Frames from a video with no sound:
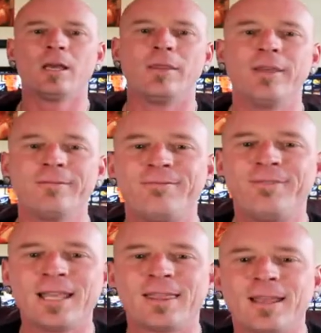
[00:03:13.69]
The
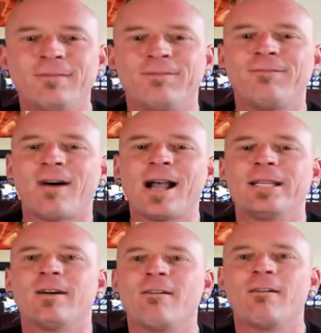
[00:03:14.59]
5th and
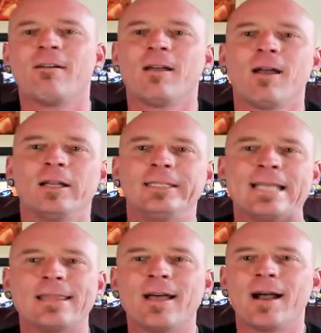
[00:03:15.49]
final
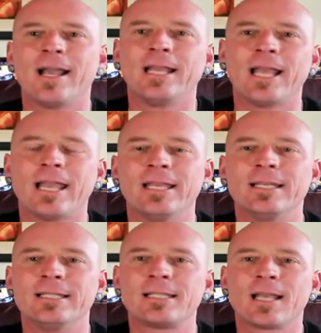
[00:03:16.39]
deadline
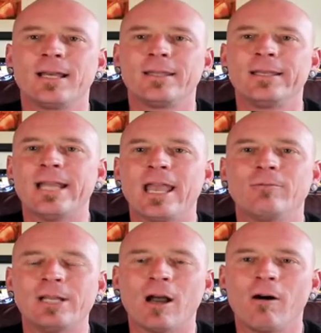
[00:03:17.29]
is the day
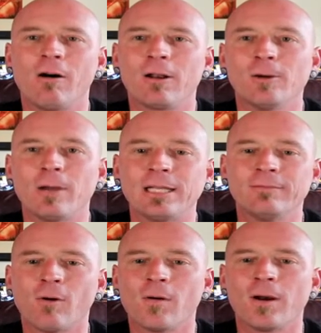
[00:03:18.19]
we all are
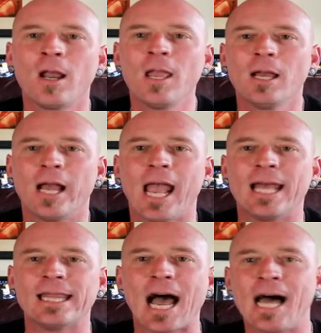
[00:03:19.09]
waiting for,
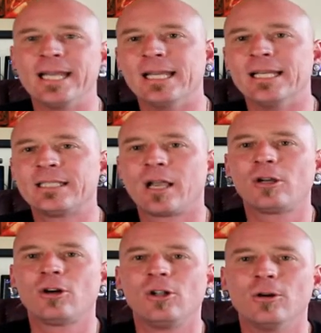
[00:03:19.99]
and that is
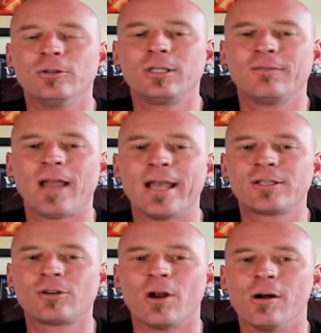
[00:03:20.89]
close of
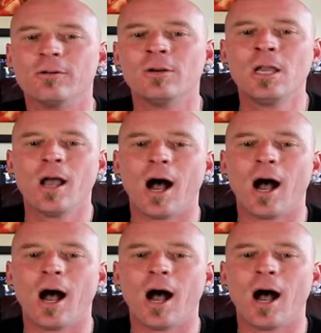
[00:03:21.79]
escrow.